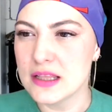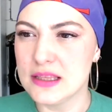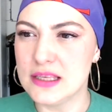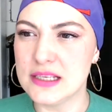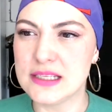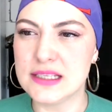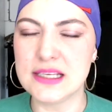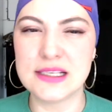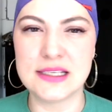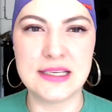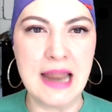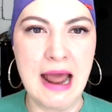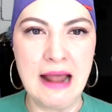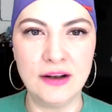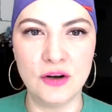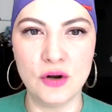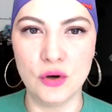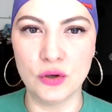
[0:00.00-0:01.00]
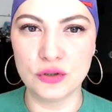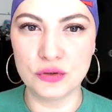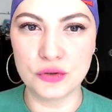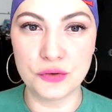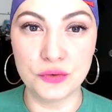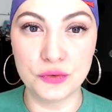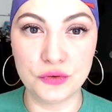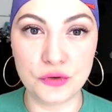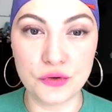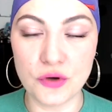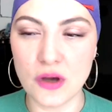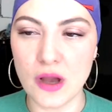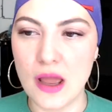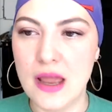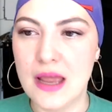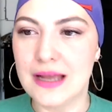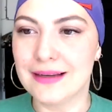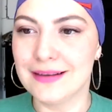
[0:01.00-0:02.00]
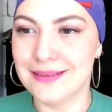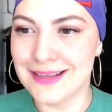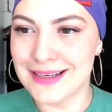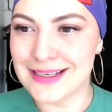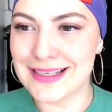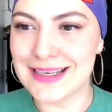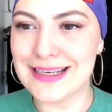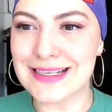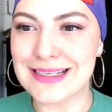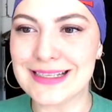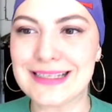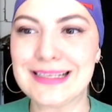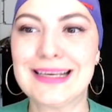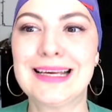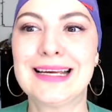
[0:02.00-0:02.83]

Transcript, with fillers: This is not haute couture. This is